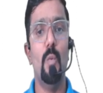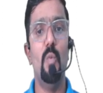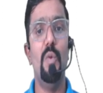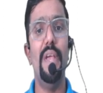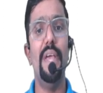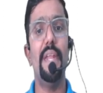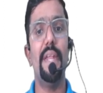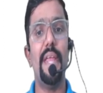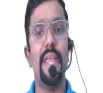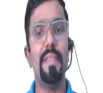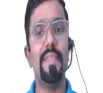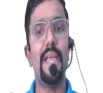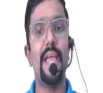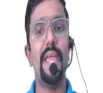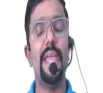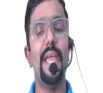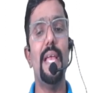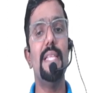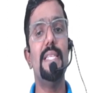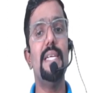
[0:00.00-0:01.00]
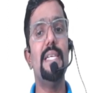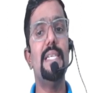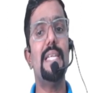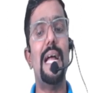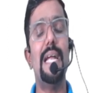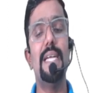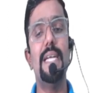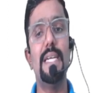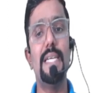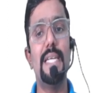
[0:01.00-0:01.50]
where the
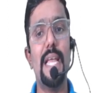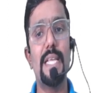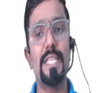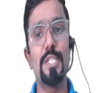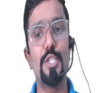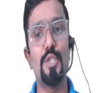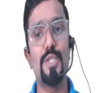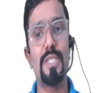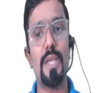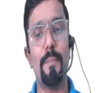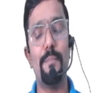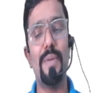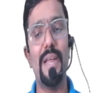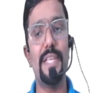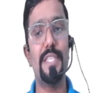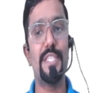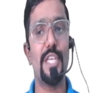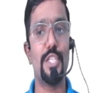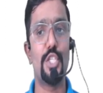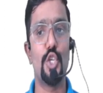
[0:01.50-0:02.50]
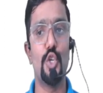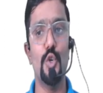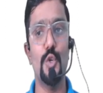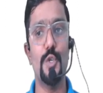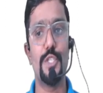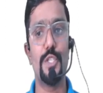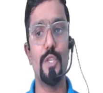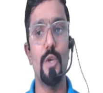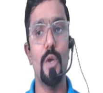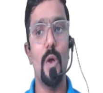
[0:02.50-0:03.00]
agent undertakes to supply such
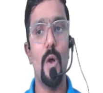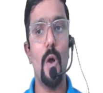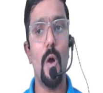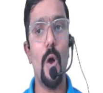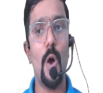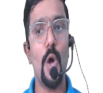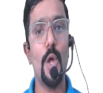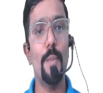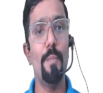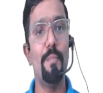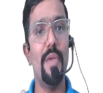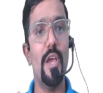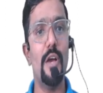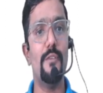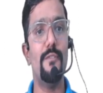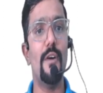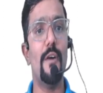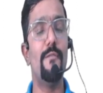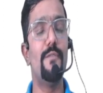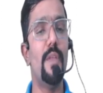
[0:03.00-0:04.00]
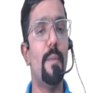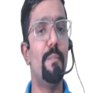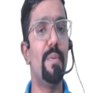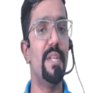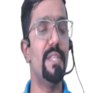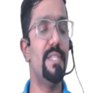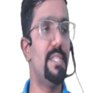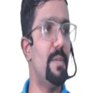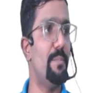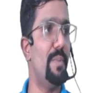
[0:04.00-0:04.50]
goods on behalf of the
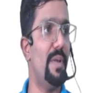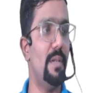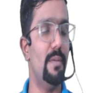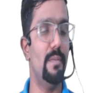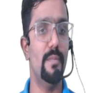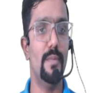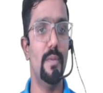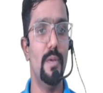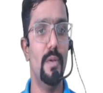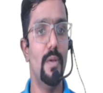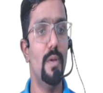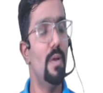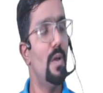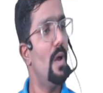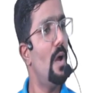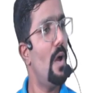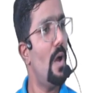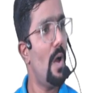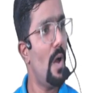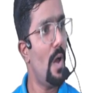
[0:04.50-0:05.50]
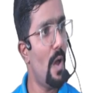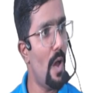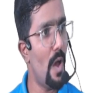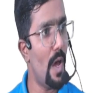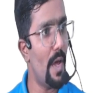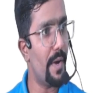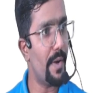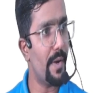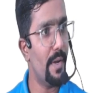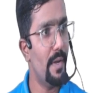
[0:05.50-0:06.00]
principal,
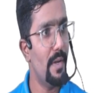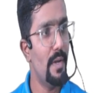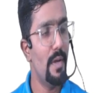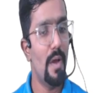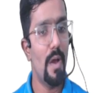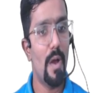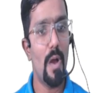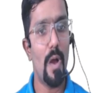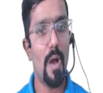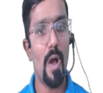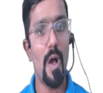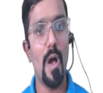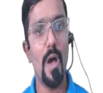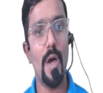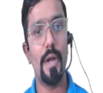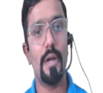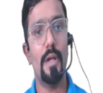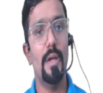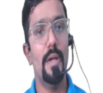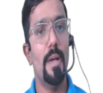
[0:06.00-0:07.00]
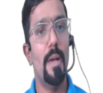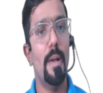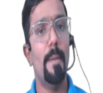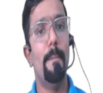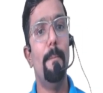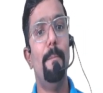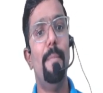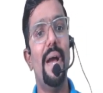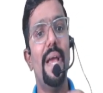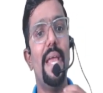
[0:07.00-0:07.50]
or
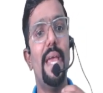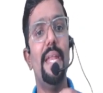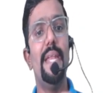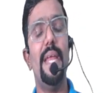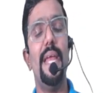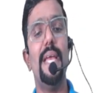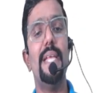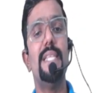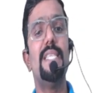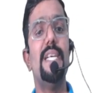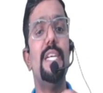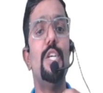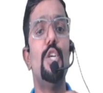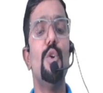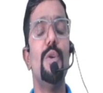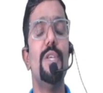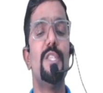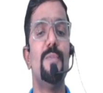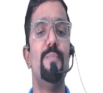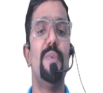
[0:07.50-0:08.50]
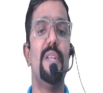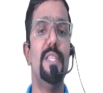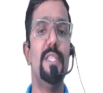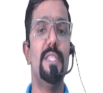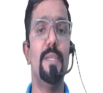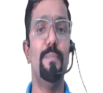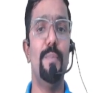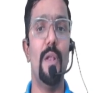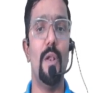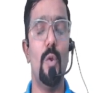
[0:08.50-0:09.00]
by an agent to his
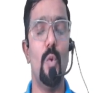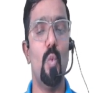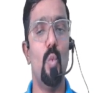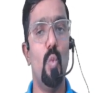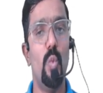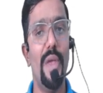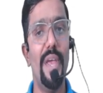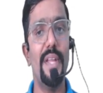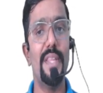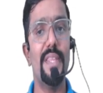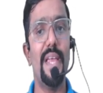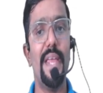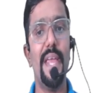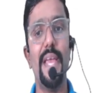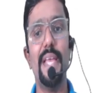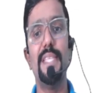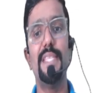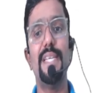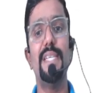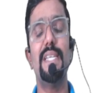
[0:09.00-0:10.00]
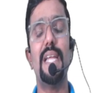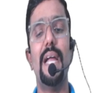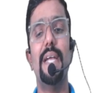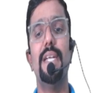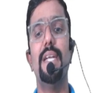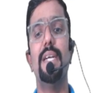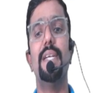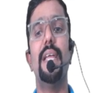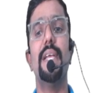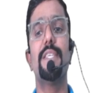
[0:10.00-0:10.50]
principal, where the agent
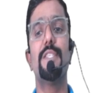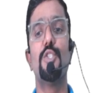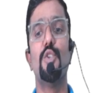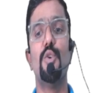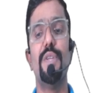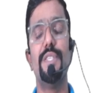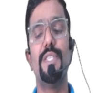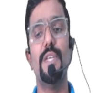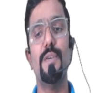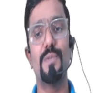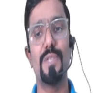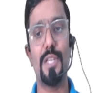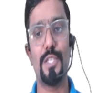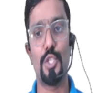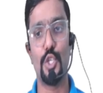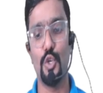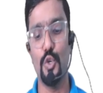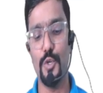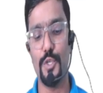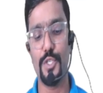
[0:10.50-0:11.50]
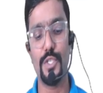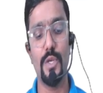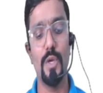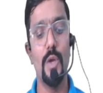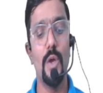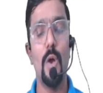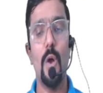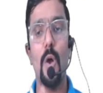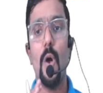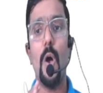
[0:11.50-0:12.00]
undertakes to receive such goods
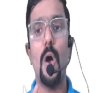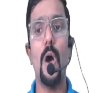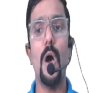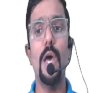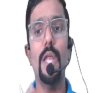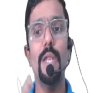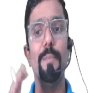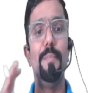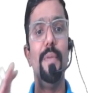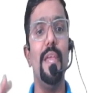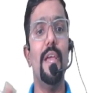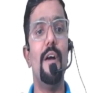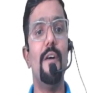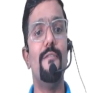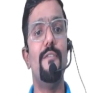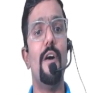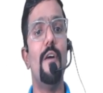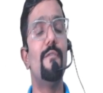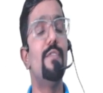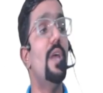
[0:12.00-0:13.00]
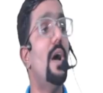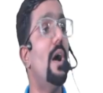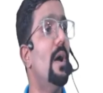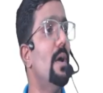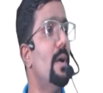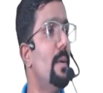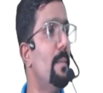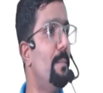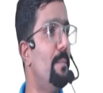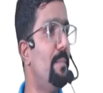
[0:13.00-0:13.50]
on behalf of the
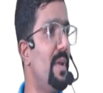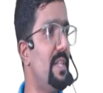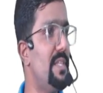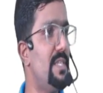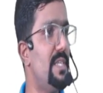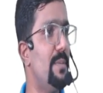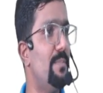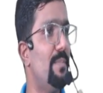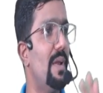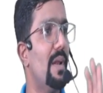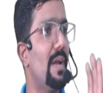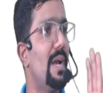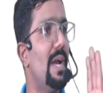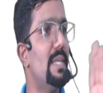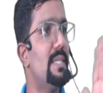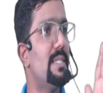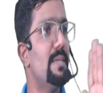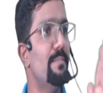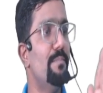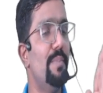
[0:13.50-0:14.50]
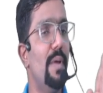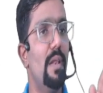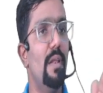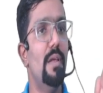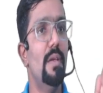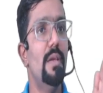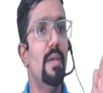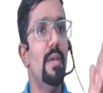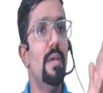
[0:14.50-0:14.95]
principal. Guys, simple.